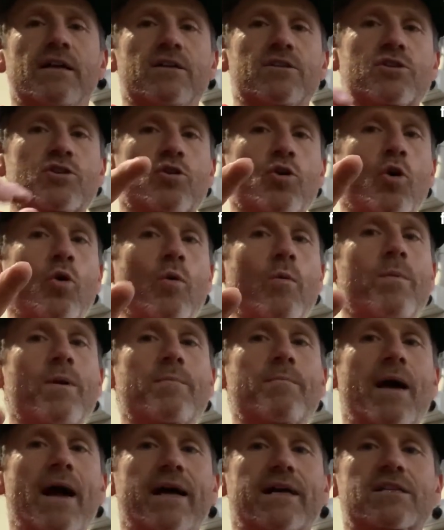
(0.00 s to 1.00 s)
Score will be
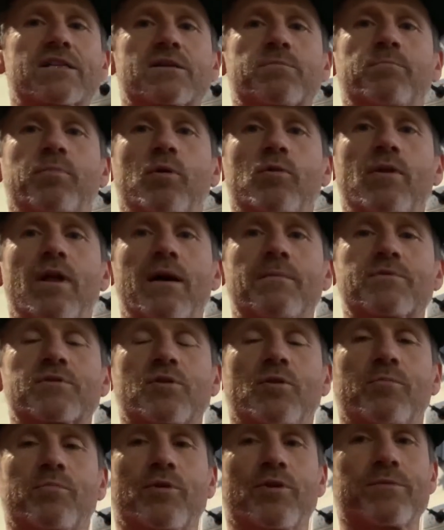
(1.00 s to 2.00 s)
max pull-ups
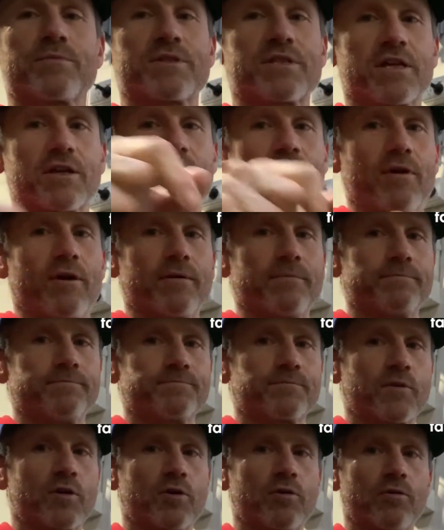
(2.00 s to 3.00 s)
or broomstick row.
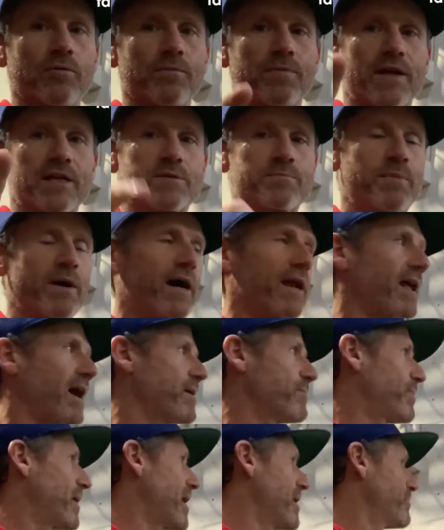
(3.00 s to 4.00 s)
Cool, that's part
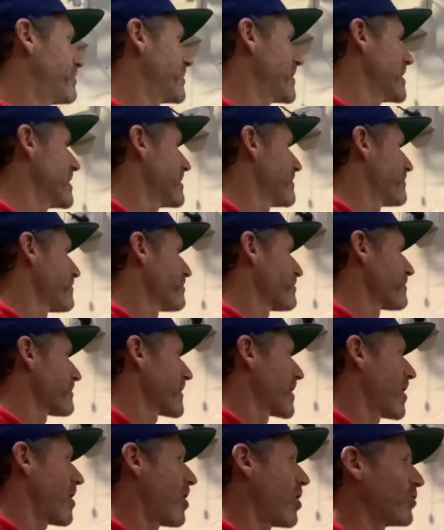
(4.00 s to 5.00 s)
A. Part B,
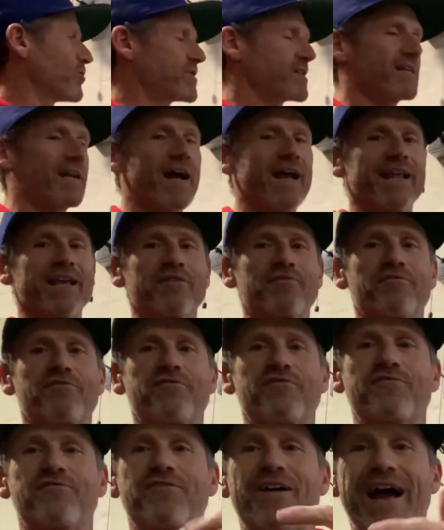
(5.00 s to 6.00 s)
alternating
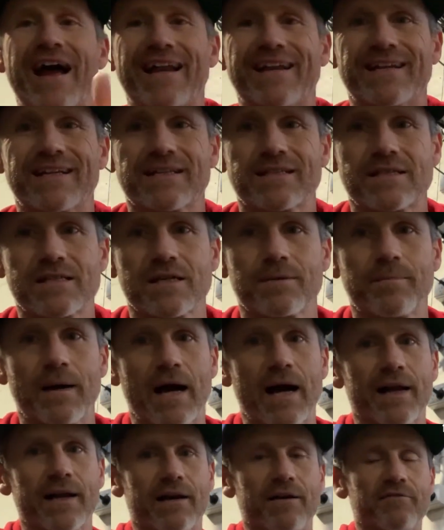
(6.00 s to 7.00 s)
fat
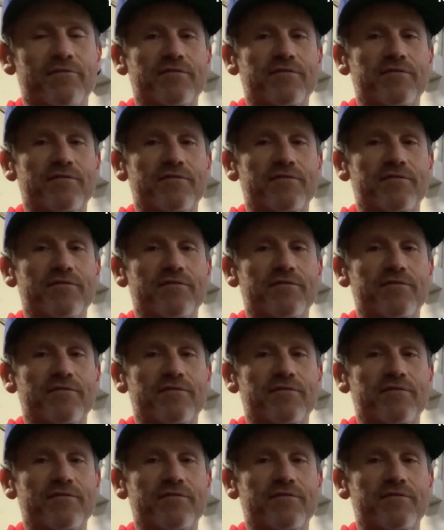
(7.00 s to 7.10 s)
Tabata.